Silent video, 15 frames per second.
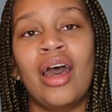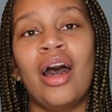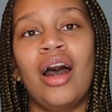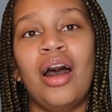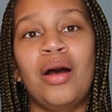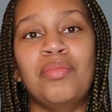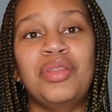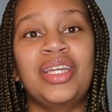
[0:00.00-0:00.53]

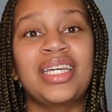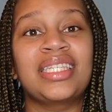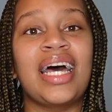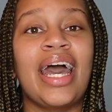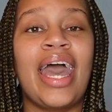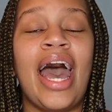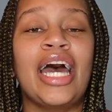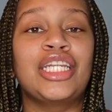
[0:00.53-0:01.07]
things
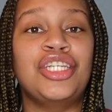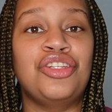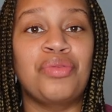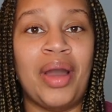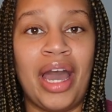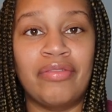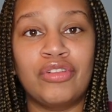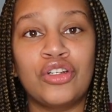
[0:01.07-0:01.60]
I had to do
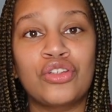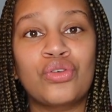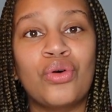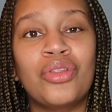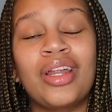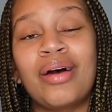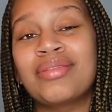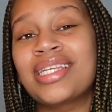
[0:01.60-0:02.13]
after school
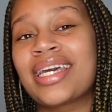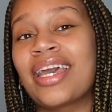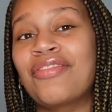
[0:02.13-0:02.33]
that I was like,